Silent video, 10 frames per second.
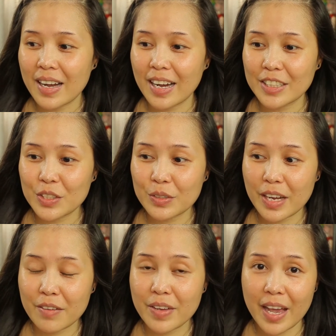I don't
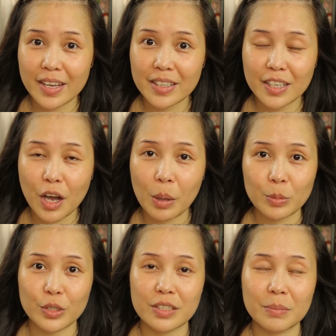have any
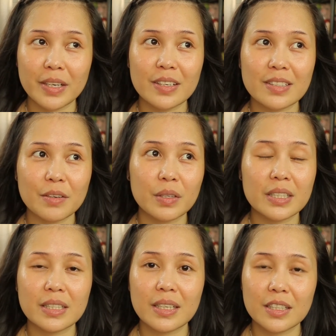option, because I
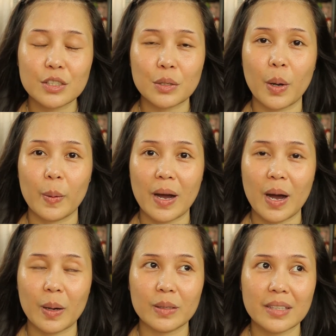really need to go
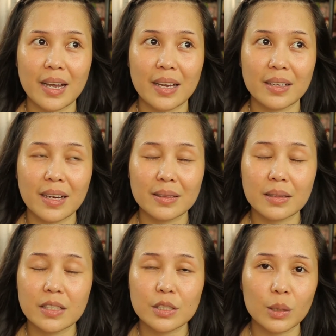out and at
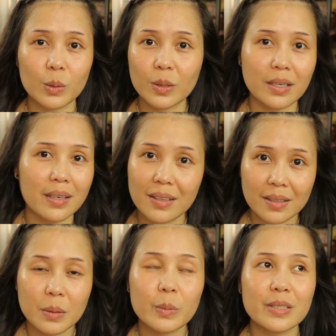least look
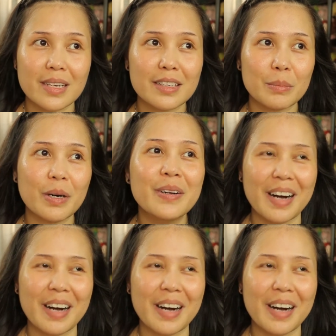presentable